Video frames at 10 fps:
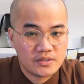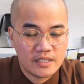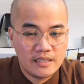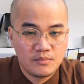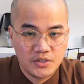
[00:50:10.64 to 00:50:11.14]

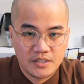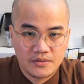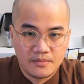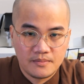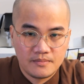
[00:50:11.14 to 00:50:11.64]
in
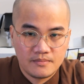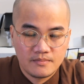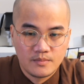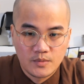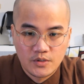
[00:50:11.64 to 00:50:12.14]
Buddhism.
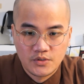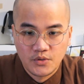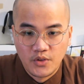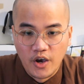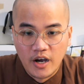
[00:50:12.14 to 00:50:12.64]

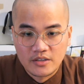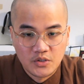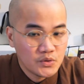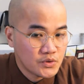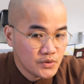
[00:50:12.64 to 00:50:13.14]
So there are
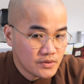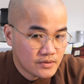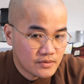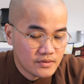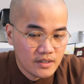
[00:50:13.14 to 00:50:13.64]
two
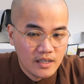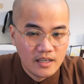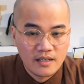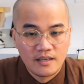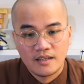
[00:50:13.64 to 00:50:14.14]
truths.
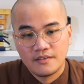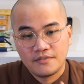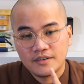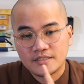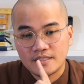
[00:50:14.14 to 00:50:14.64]

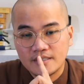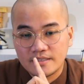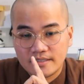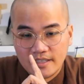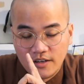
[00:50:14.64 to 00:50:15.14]
First
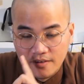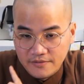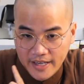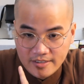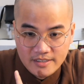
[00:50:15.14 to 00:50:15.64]
is
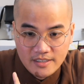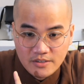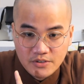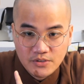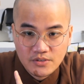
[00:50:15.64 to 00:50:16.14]
conventional
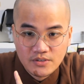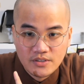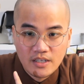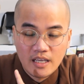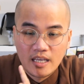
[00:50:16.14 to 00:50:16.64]
truth,
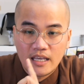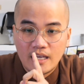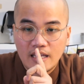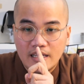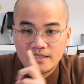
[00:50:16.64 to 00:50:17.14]

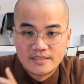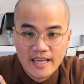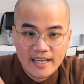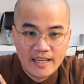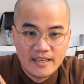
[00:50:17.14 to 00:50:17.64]
and the
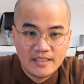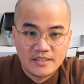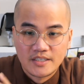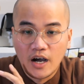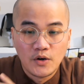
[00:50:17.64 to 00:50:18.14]
second
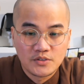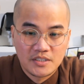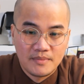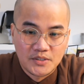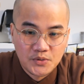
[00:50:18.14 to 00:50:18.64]
is
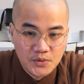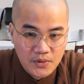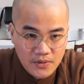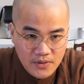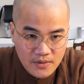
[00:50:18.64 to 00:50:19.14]
ultimate
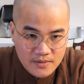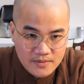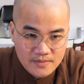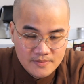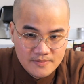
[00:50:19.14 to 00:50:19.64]
truth,
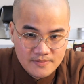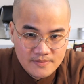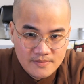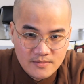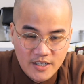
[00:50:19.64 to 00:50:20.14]

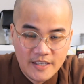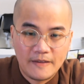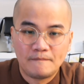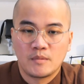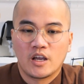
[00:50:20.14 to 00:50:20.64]
right?
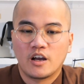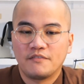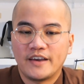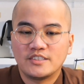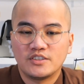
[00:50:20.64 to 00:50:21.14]

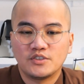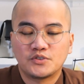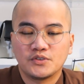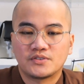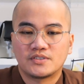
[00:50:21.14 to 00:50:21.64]
Conventional
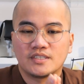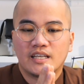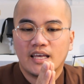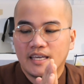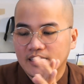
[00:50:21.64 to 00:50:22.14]
truth is
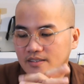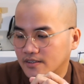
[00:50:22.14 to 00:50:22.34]
like,